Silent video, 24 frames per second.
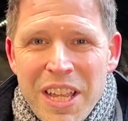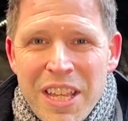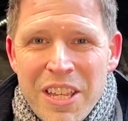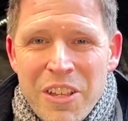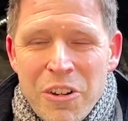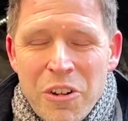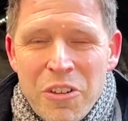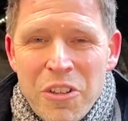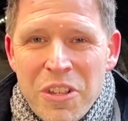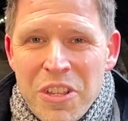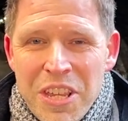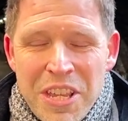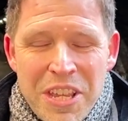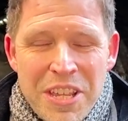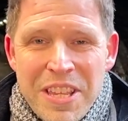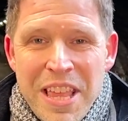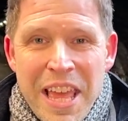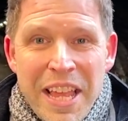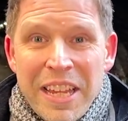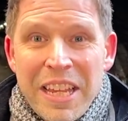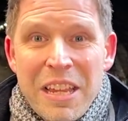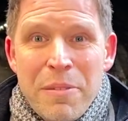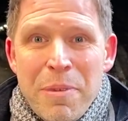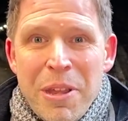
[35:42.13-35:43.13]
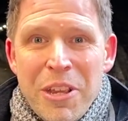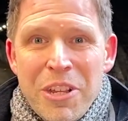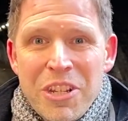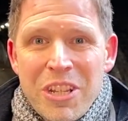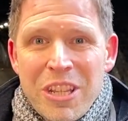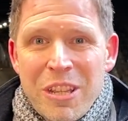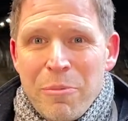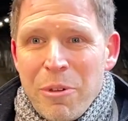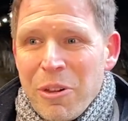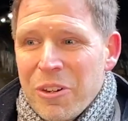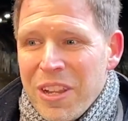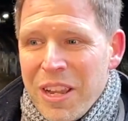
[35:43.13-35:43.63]
You know, he then
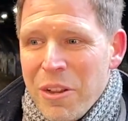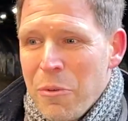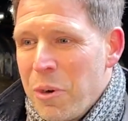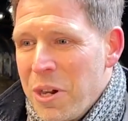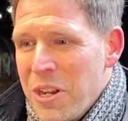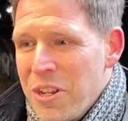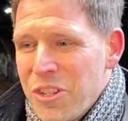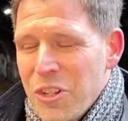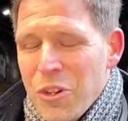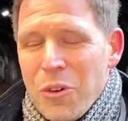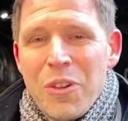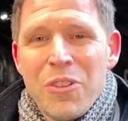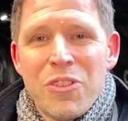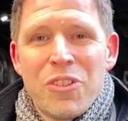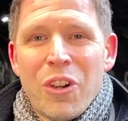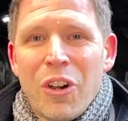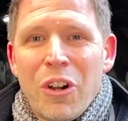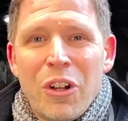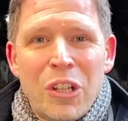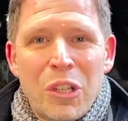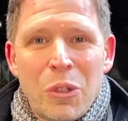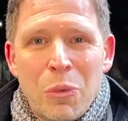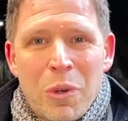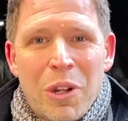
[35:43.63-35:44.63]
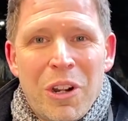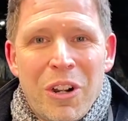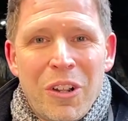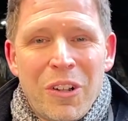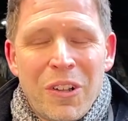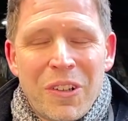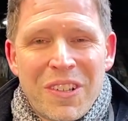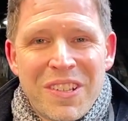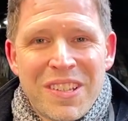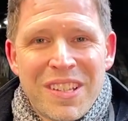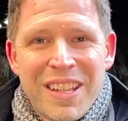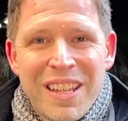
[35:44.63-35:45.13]
commissioned them, okay, I want you to go into all the
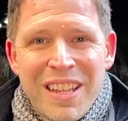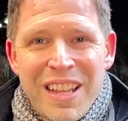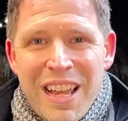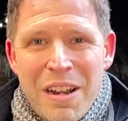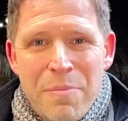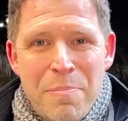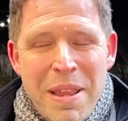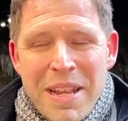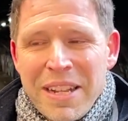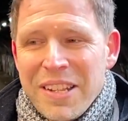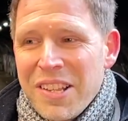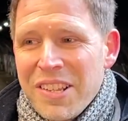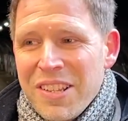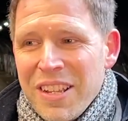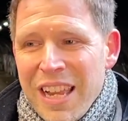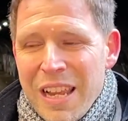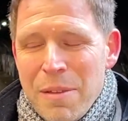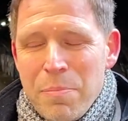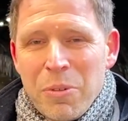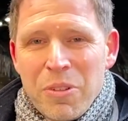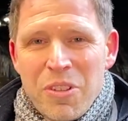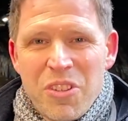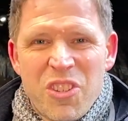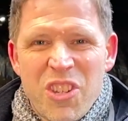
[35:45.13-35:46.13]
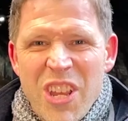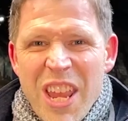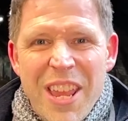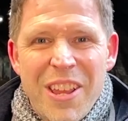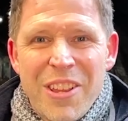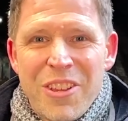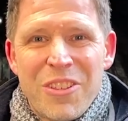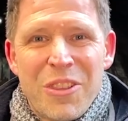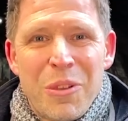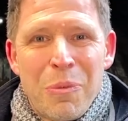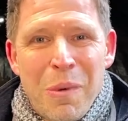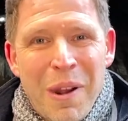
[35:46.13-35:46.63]
world and make disciples,
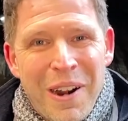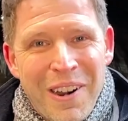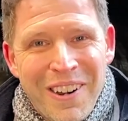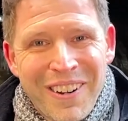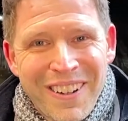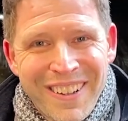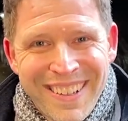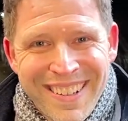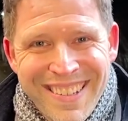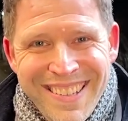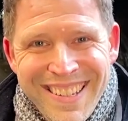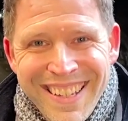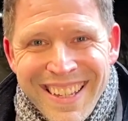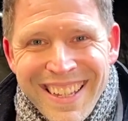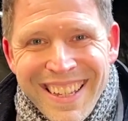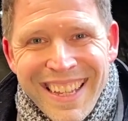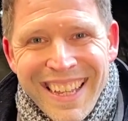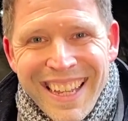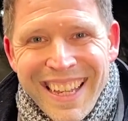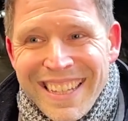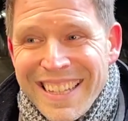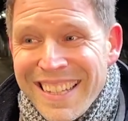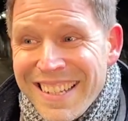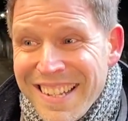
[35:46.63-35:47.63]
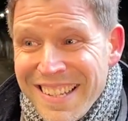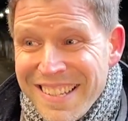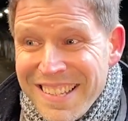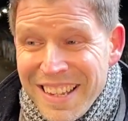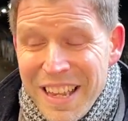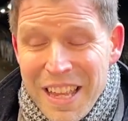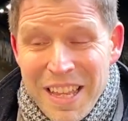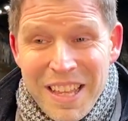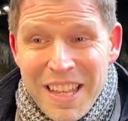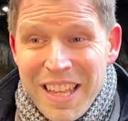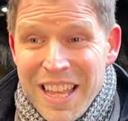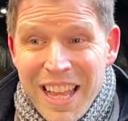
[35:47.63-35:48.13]
change the world. And
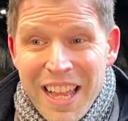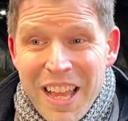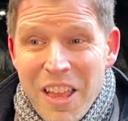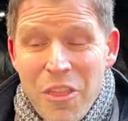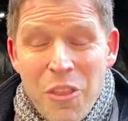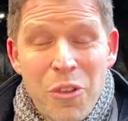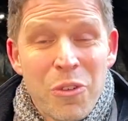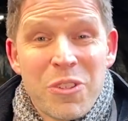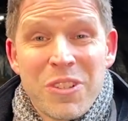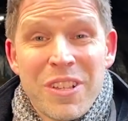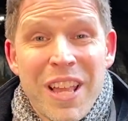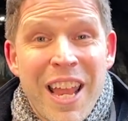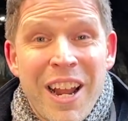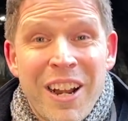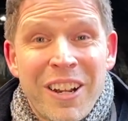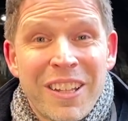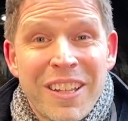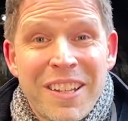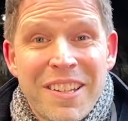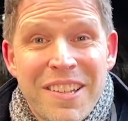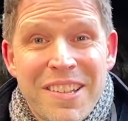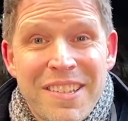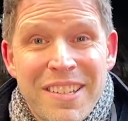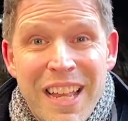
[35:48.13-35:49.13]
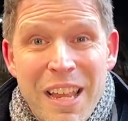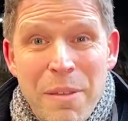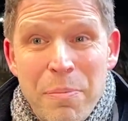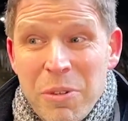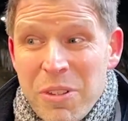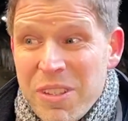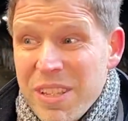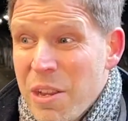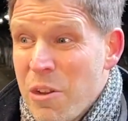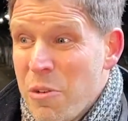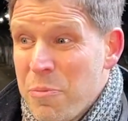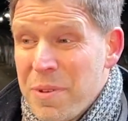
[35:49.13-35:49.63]
those early
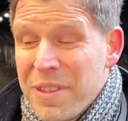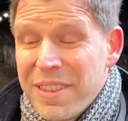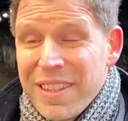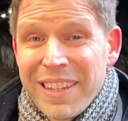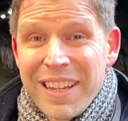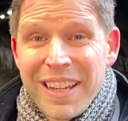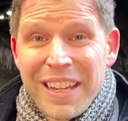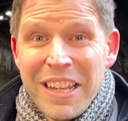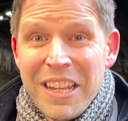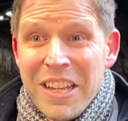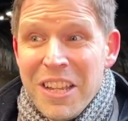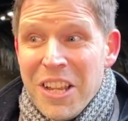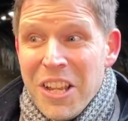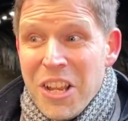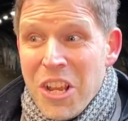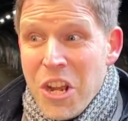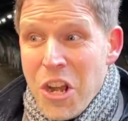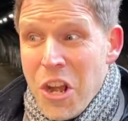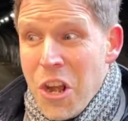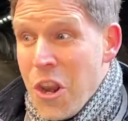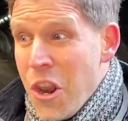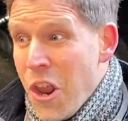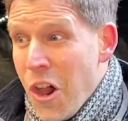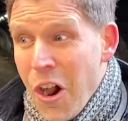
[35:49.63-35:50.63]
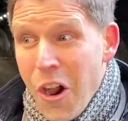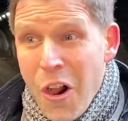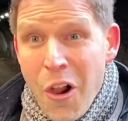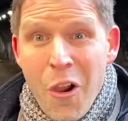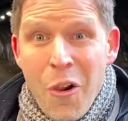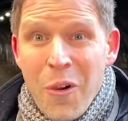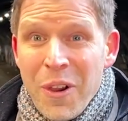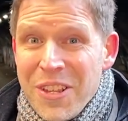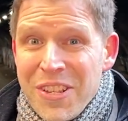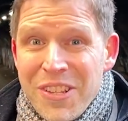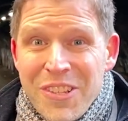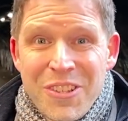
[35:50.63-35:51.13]
disciples, they would be thinking,
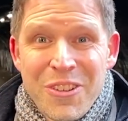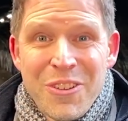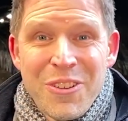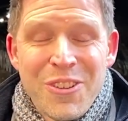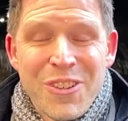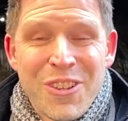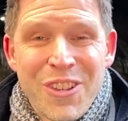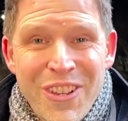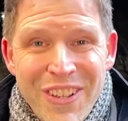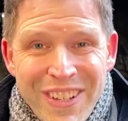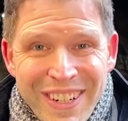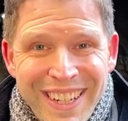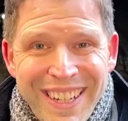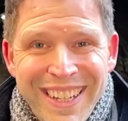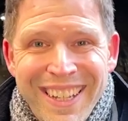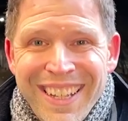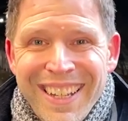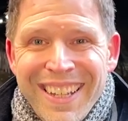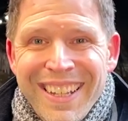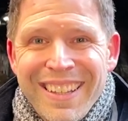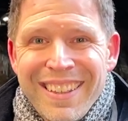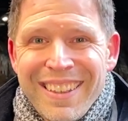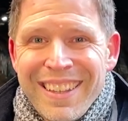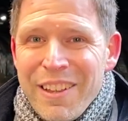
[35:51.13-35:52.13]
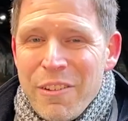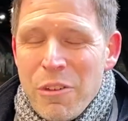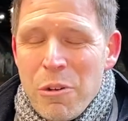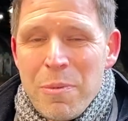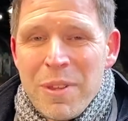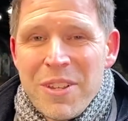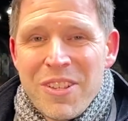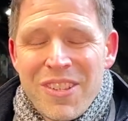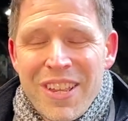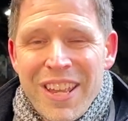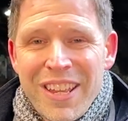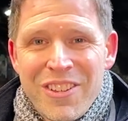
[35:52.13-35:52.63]
no, it's too soon. They would have
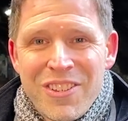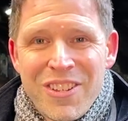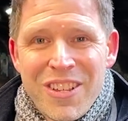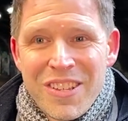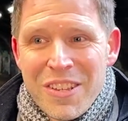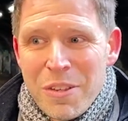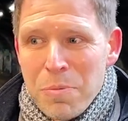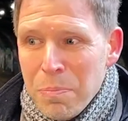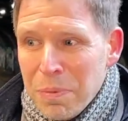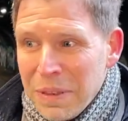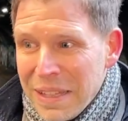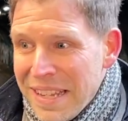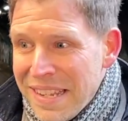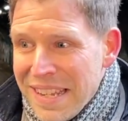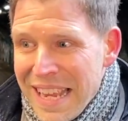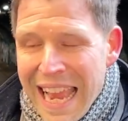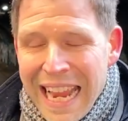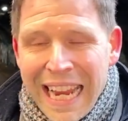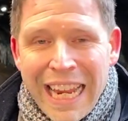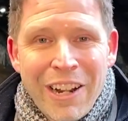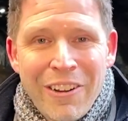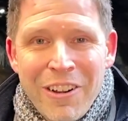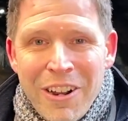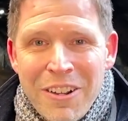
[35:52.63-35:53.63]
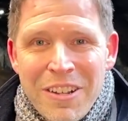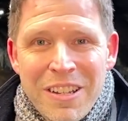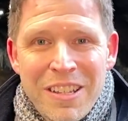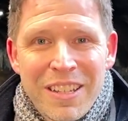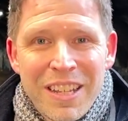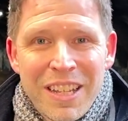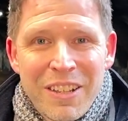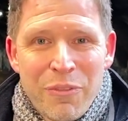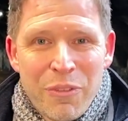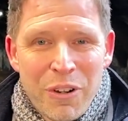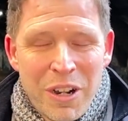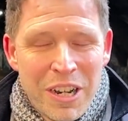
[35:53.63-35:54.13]
been saying, Jesus, please hang around
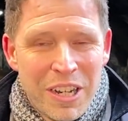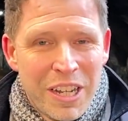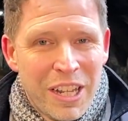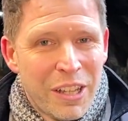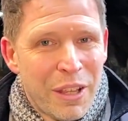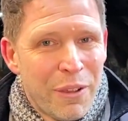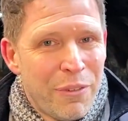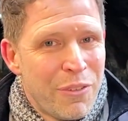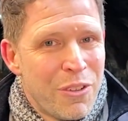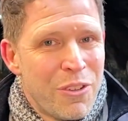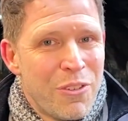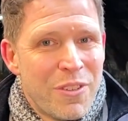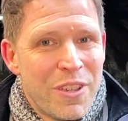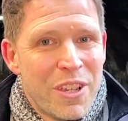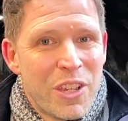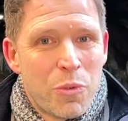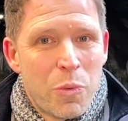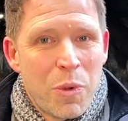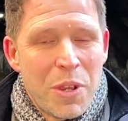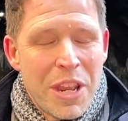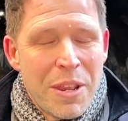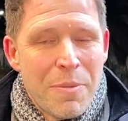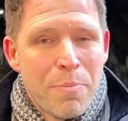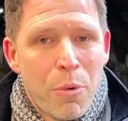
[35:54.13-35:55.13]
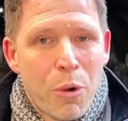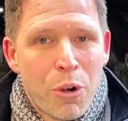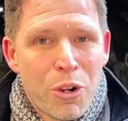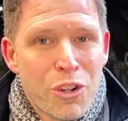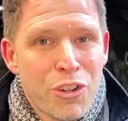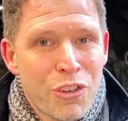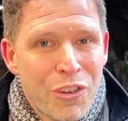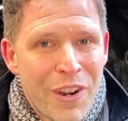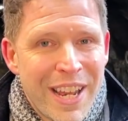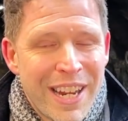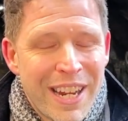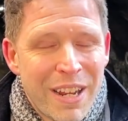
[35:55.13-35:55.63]
for another few years. We need more
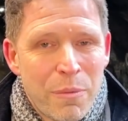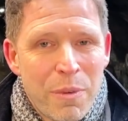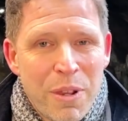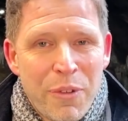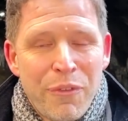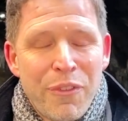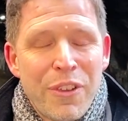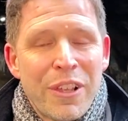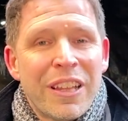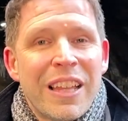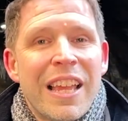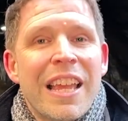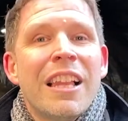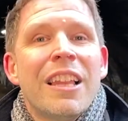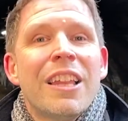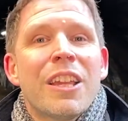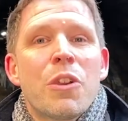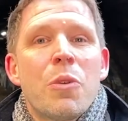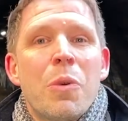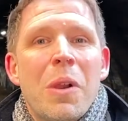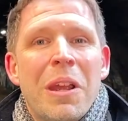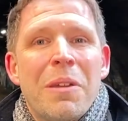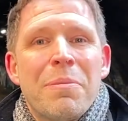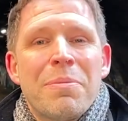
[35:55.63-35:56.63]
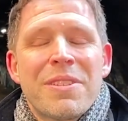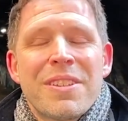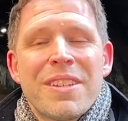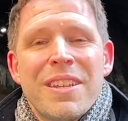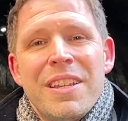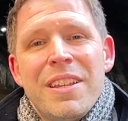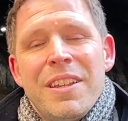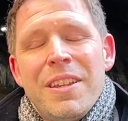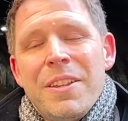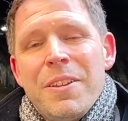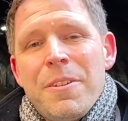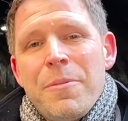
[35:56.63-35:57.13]
training. We feel ill-equipped.
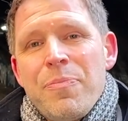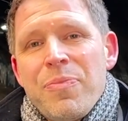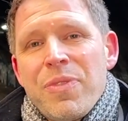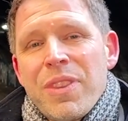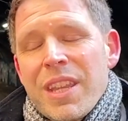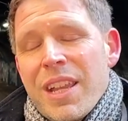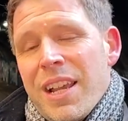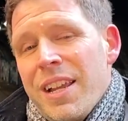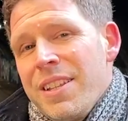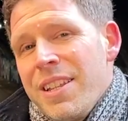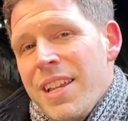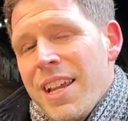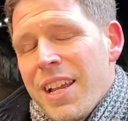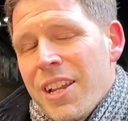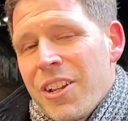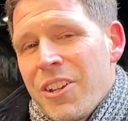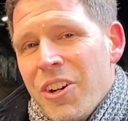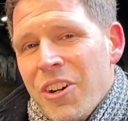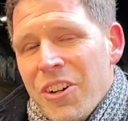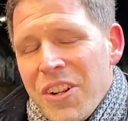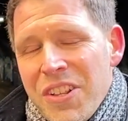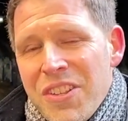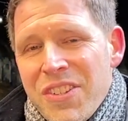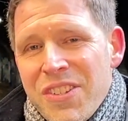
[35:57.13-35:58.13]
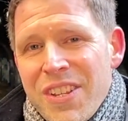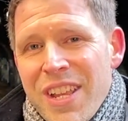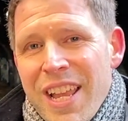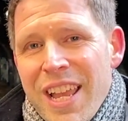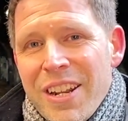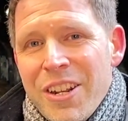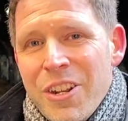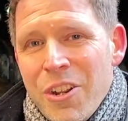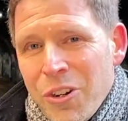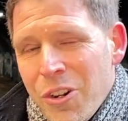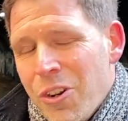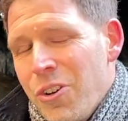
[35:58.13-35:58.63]
And yet God had
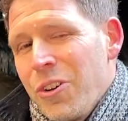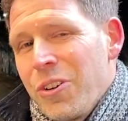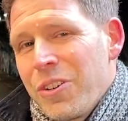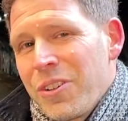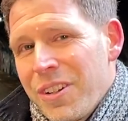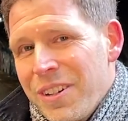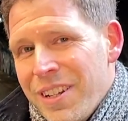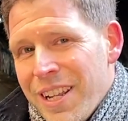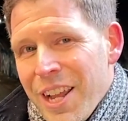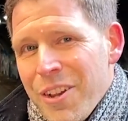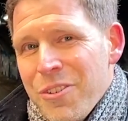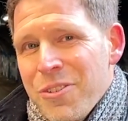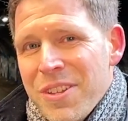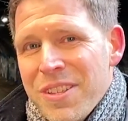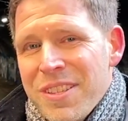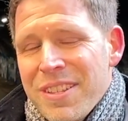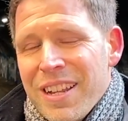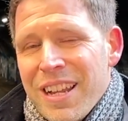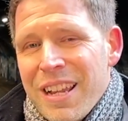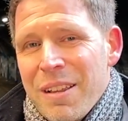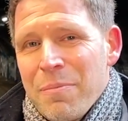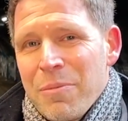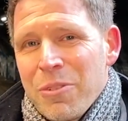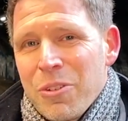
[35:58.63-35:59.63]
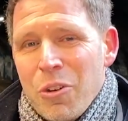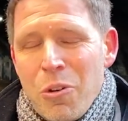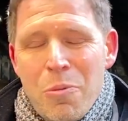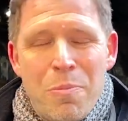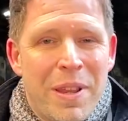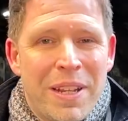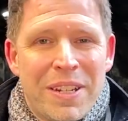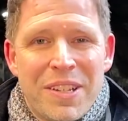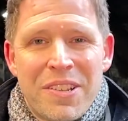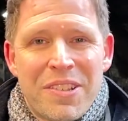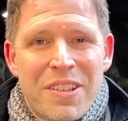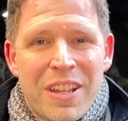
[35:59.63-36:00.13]
said, no, now's the time. Go
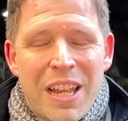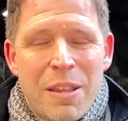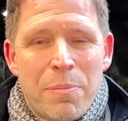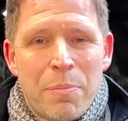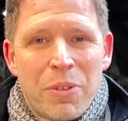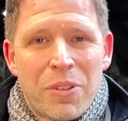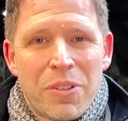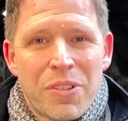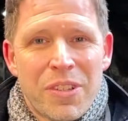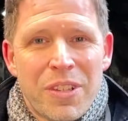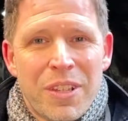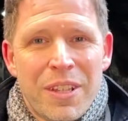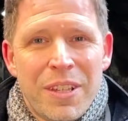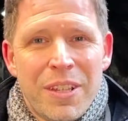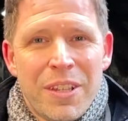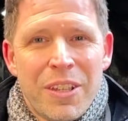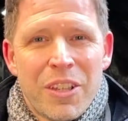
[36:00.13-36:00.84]
make disciples.